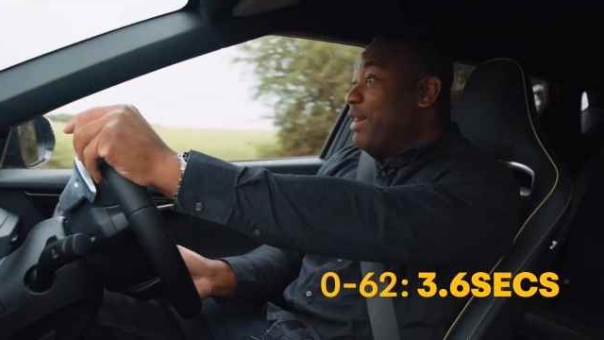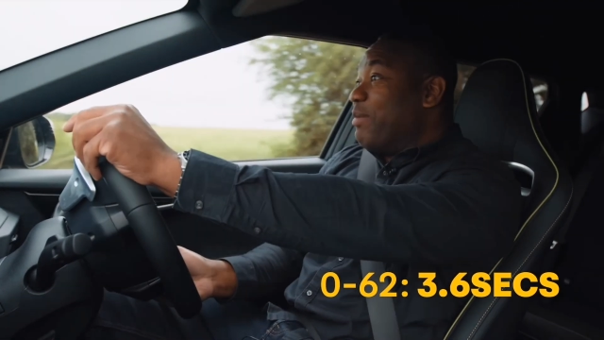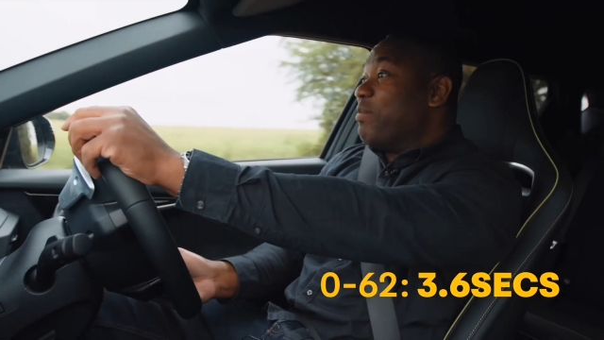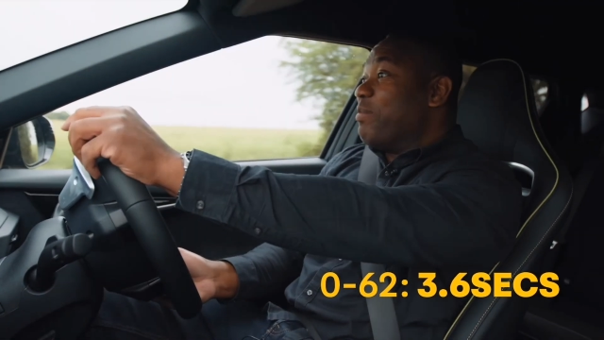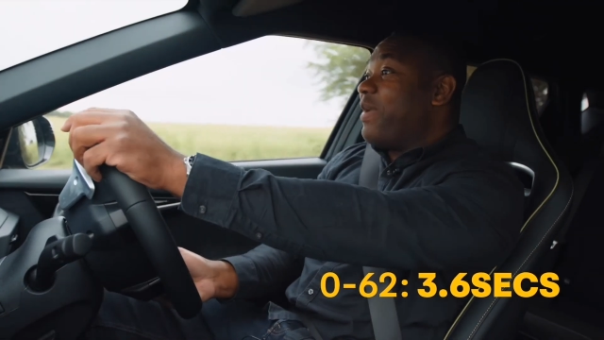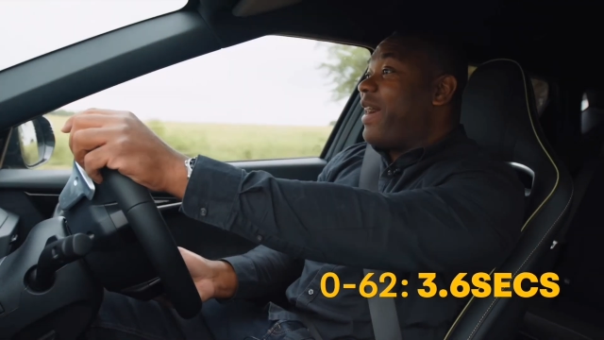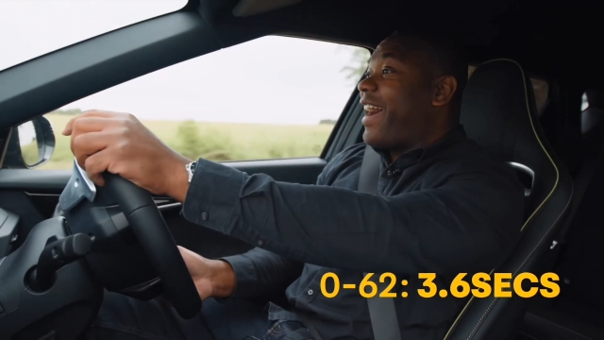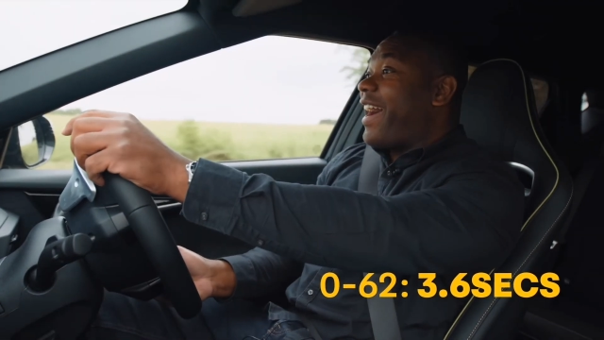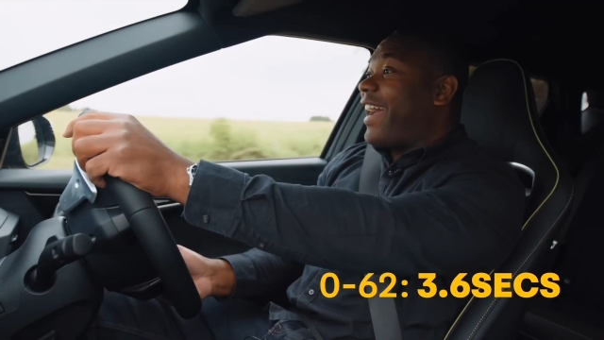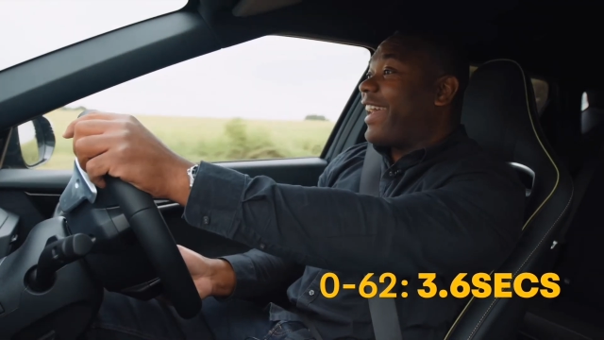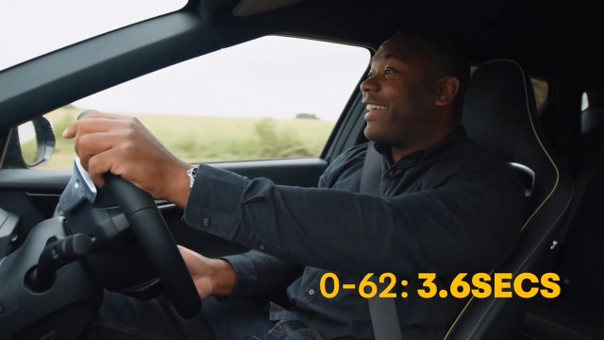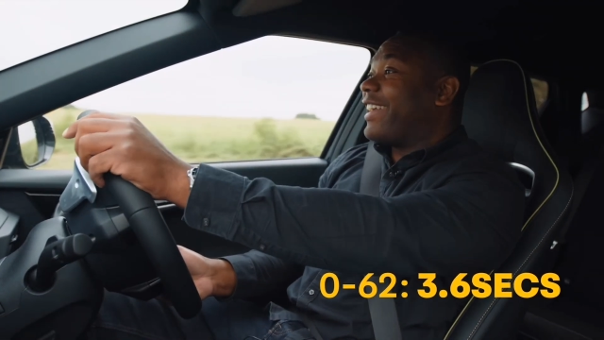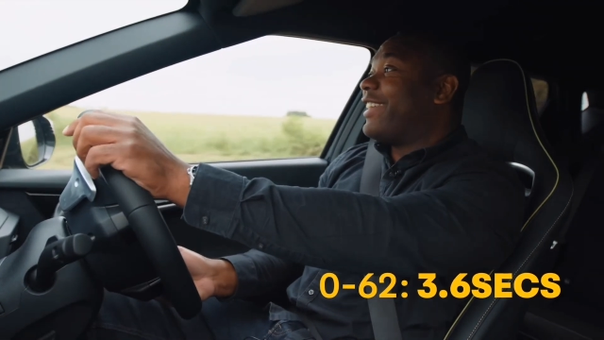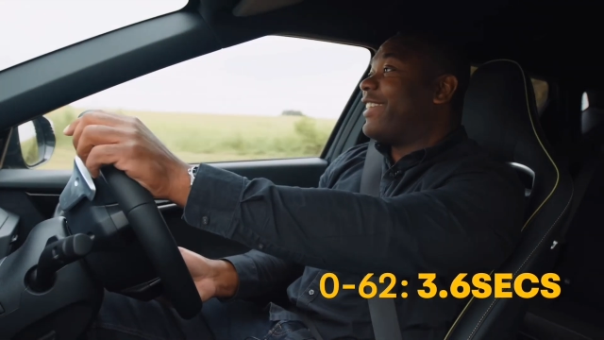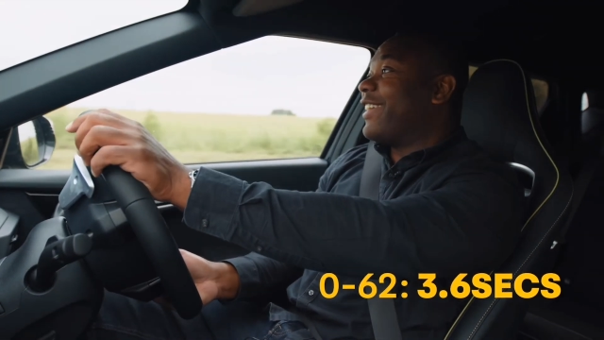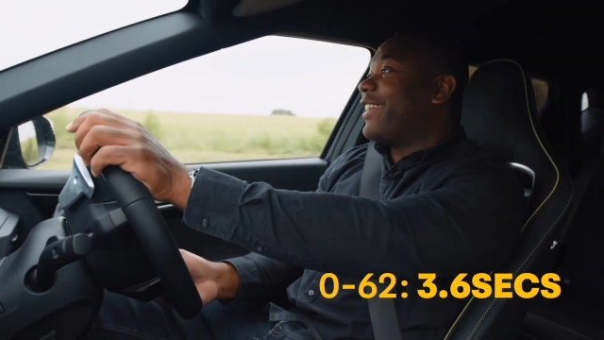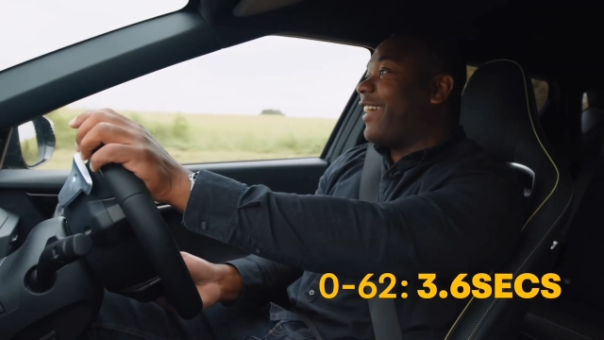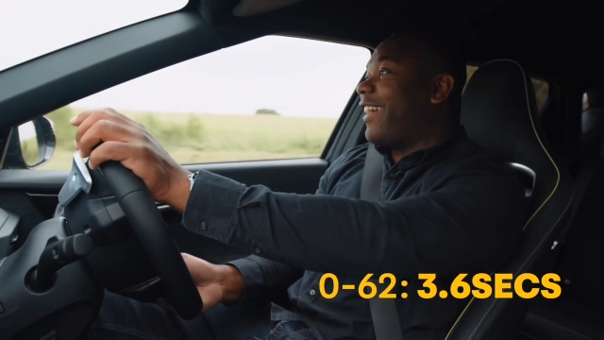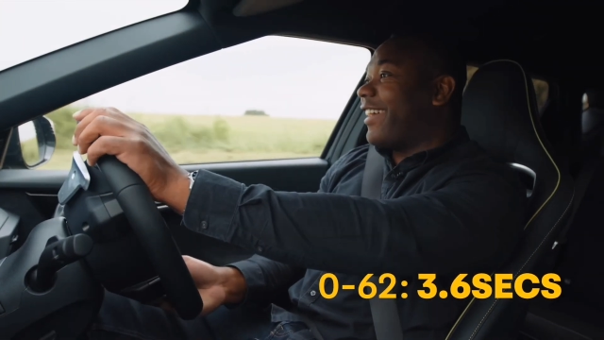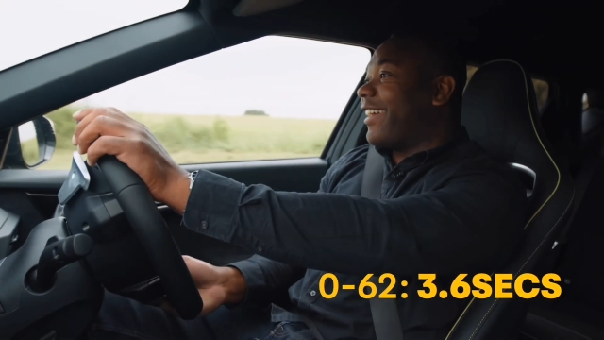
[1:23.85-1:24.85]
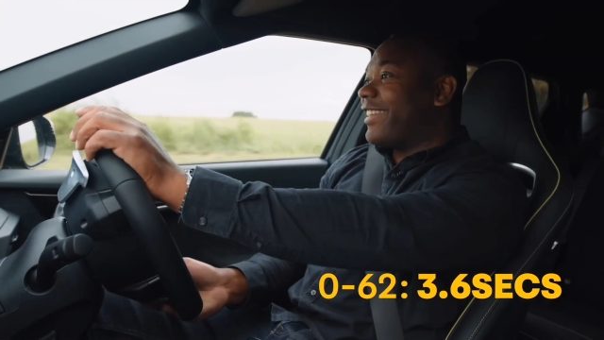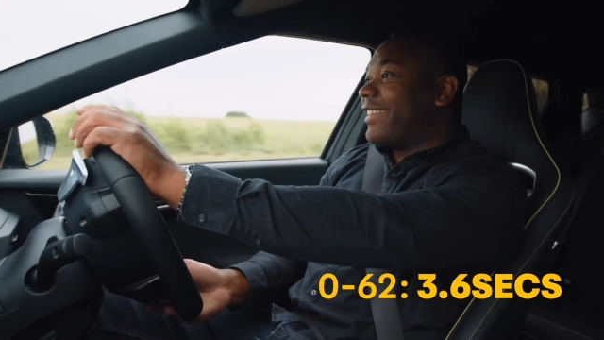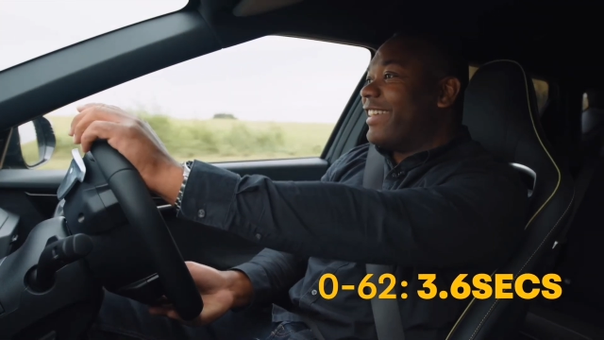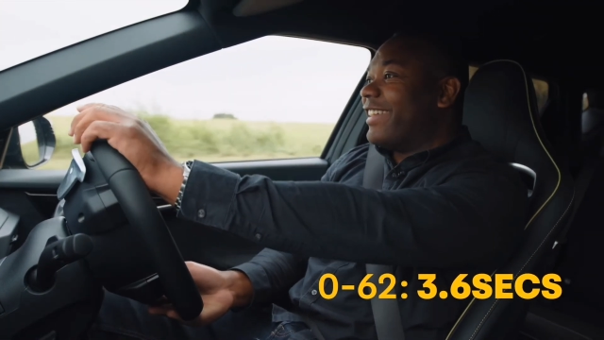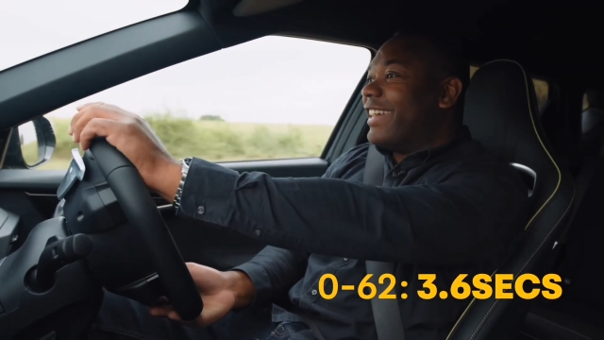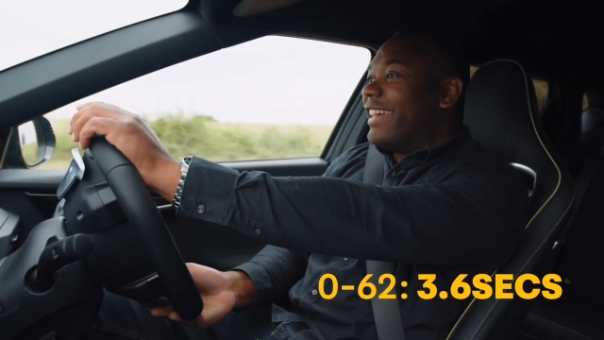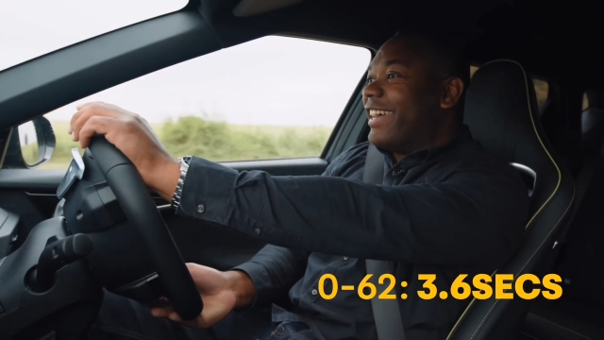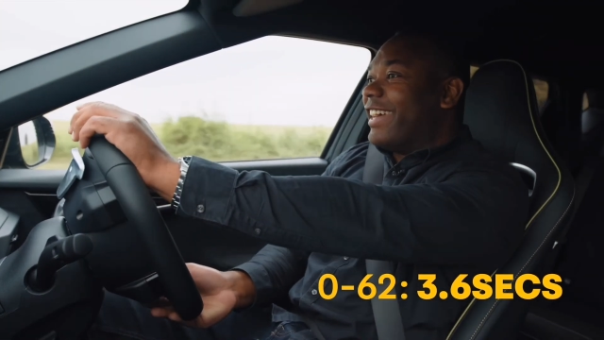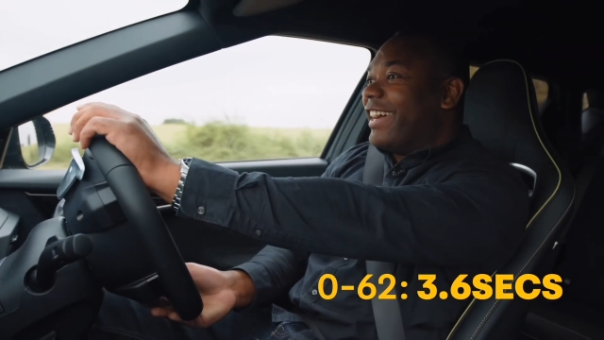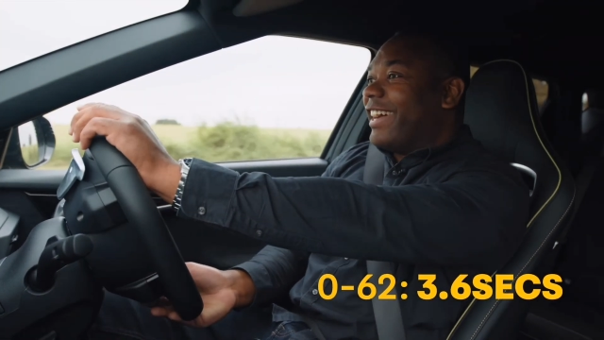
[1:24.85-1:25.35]
My God.
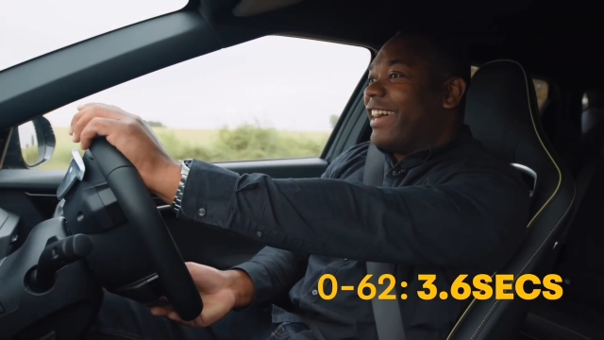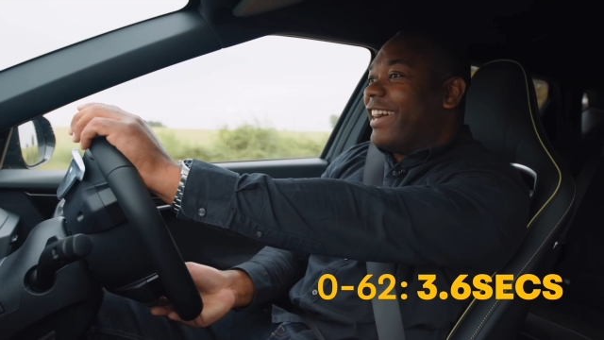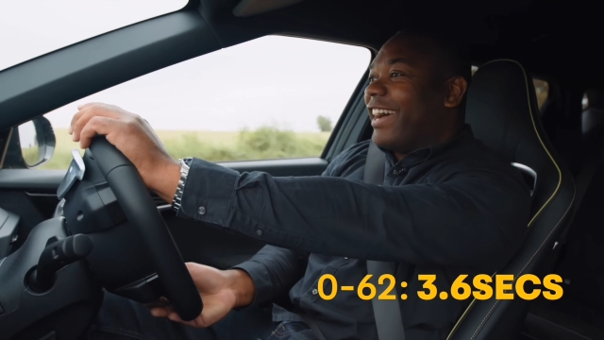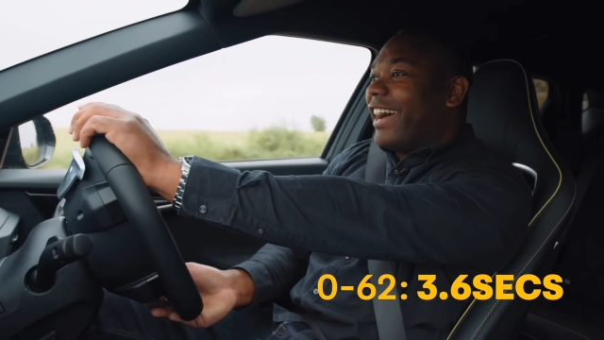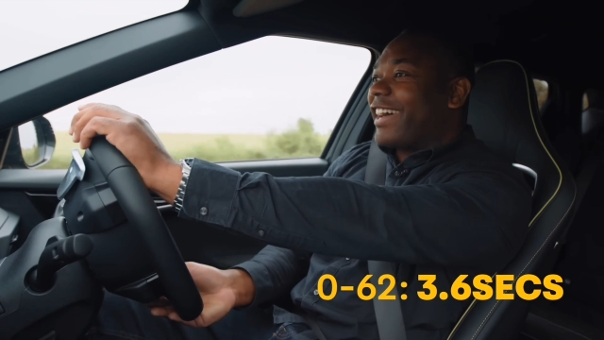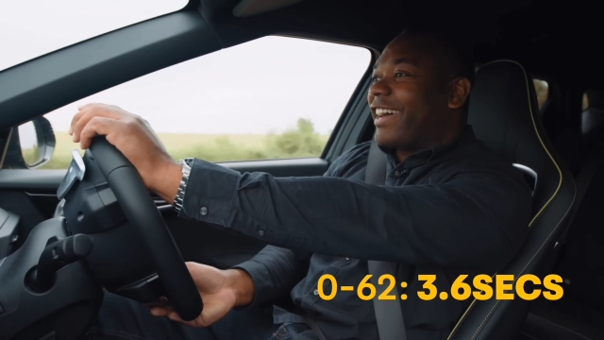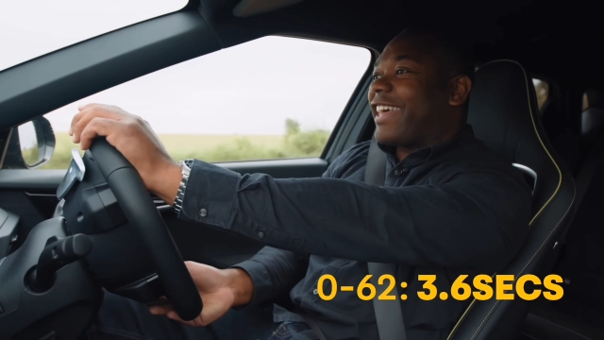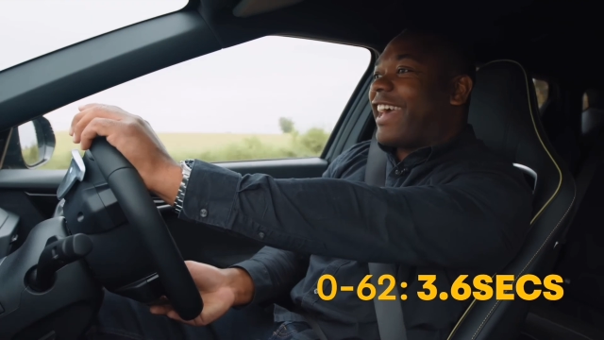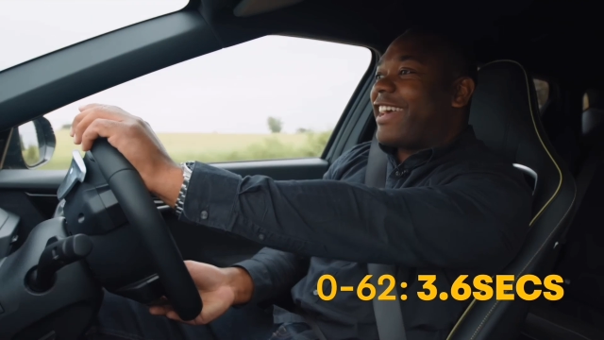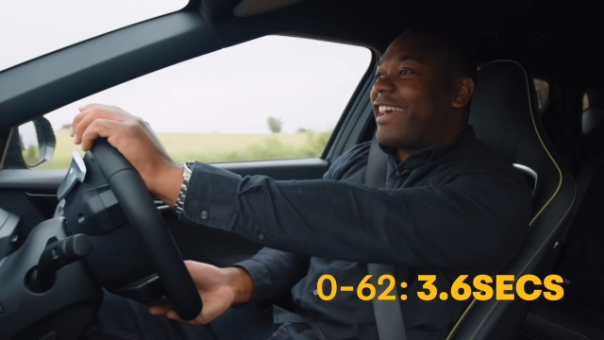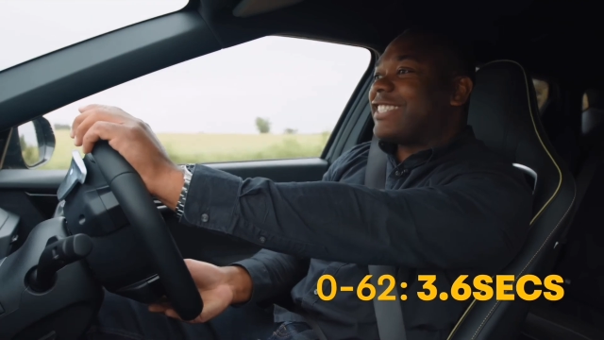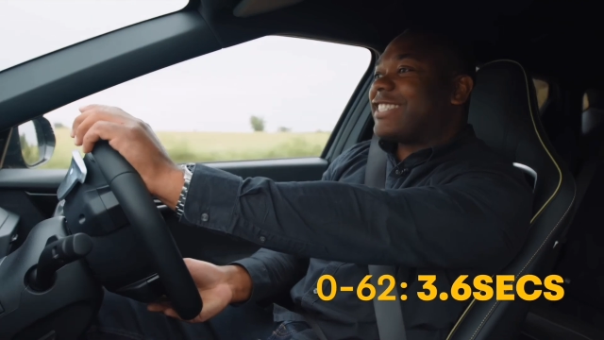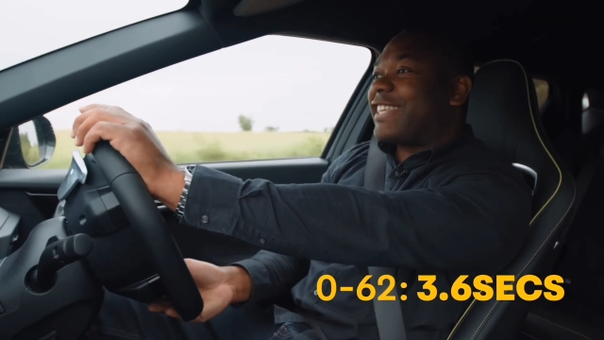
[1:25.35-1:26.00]
Okay,